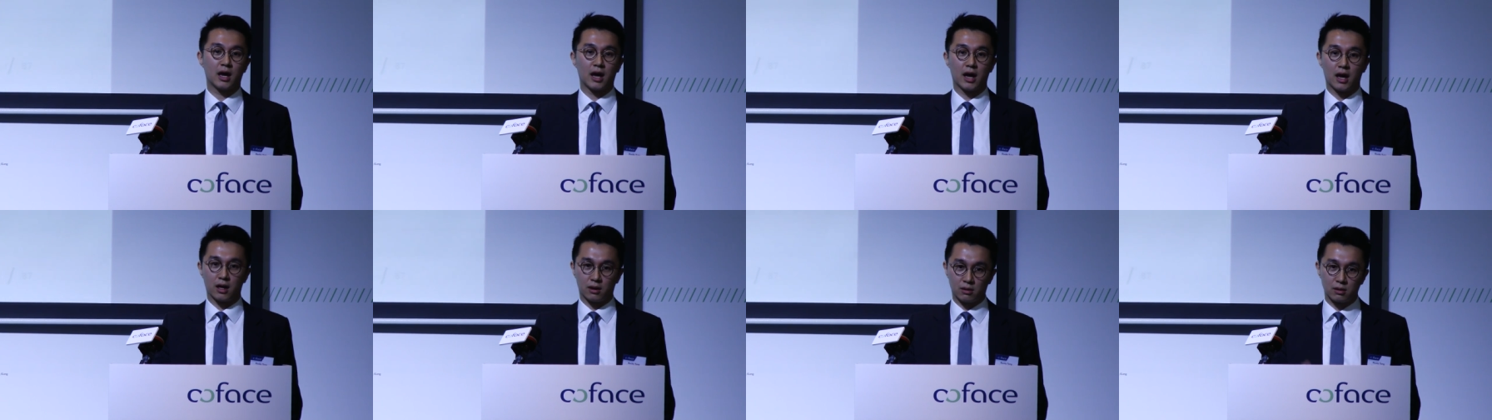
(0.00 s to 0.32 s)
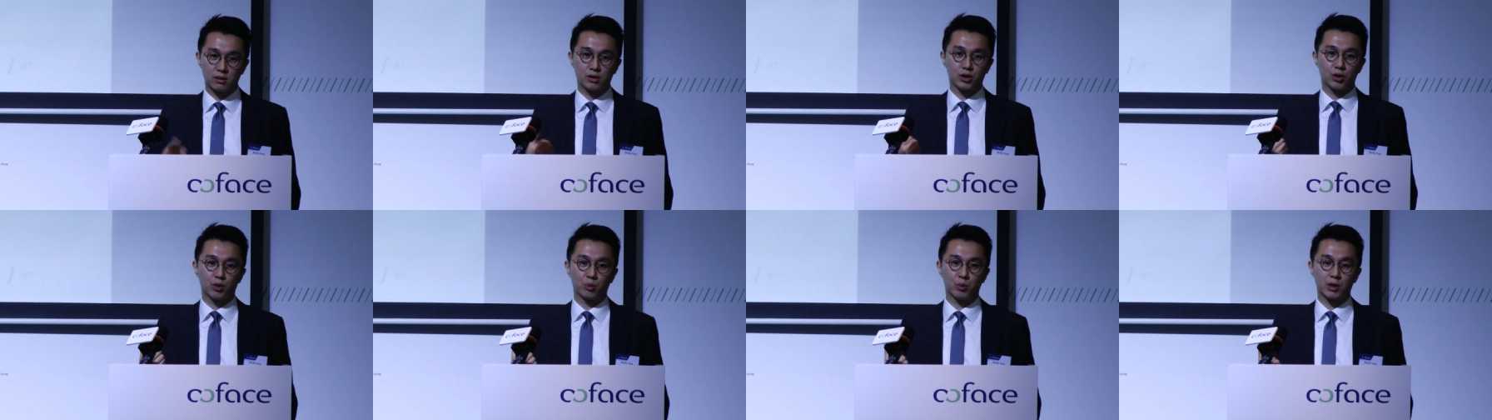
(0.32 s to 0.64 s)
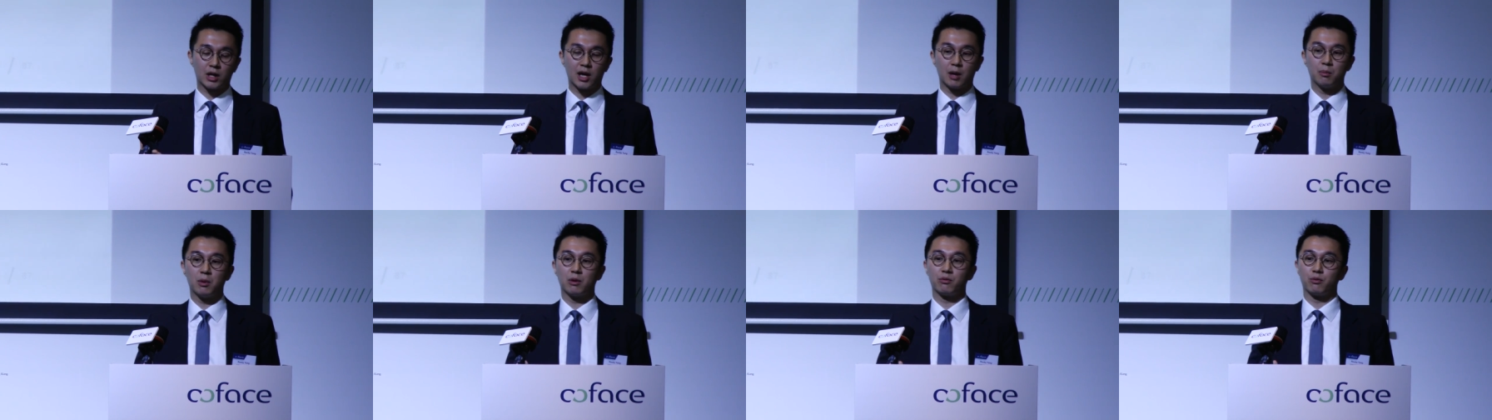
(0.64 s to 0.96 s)
and you know, we
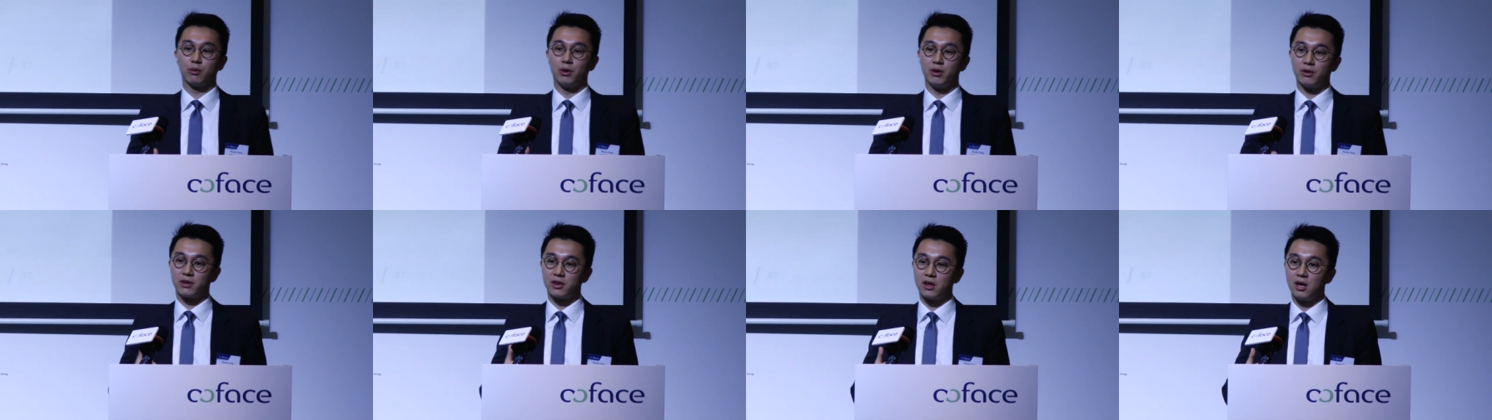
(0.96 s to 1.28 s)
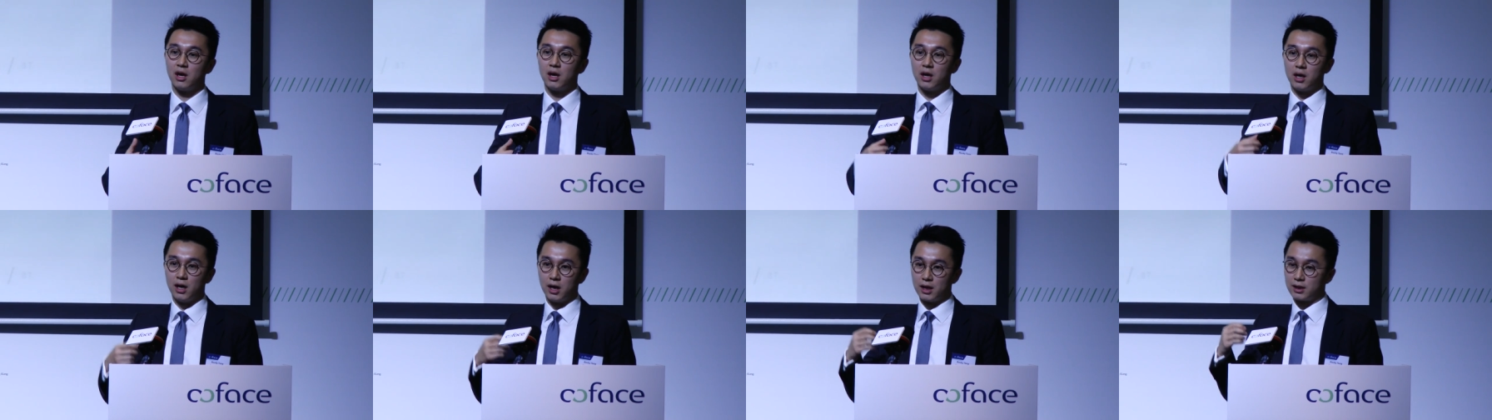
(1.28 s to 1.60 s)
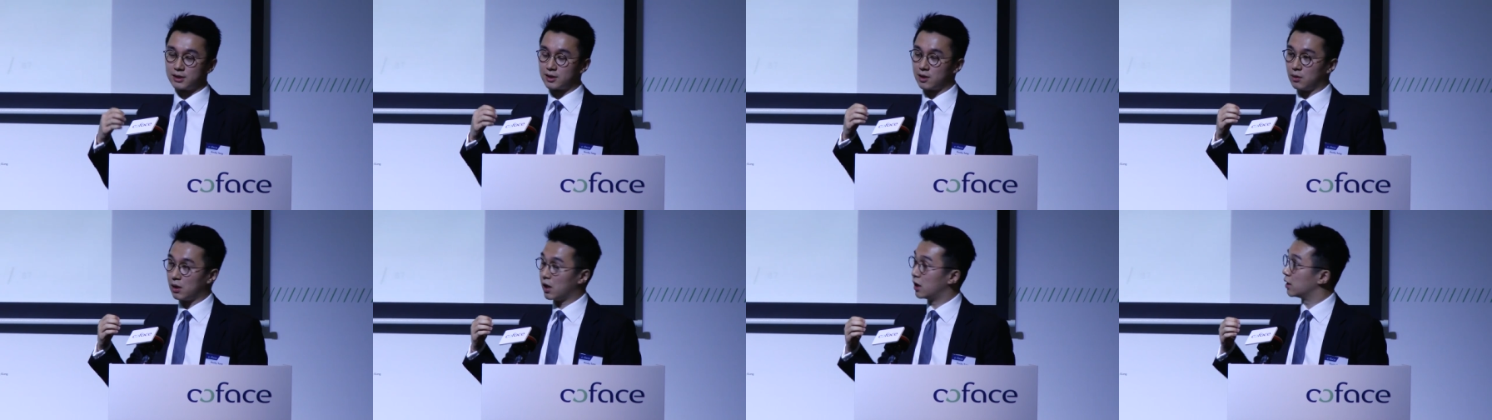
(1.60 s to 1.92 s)
come up with uh,
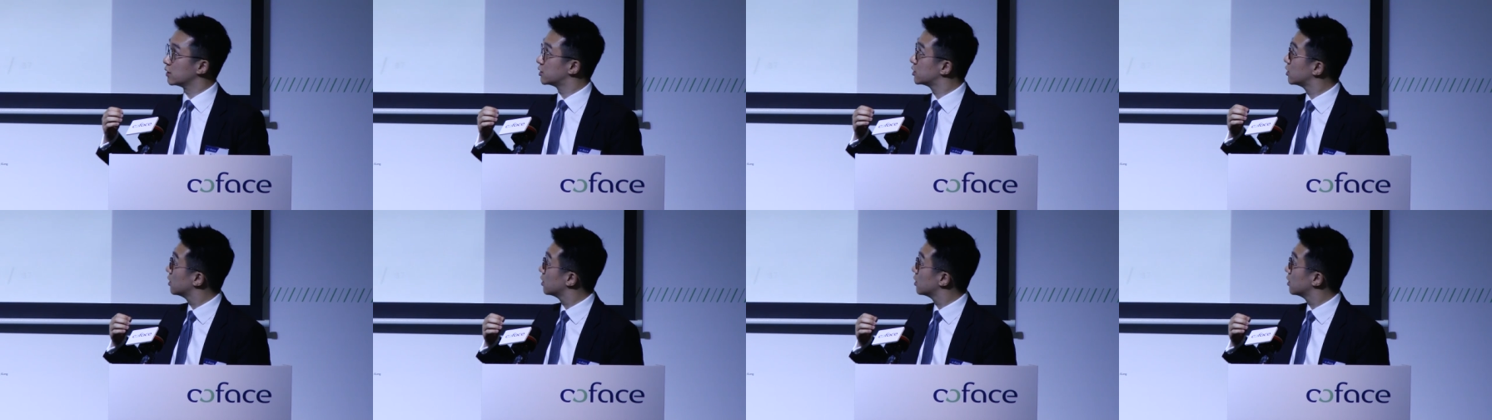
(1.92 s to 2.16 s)
a,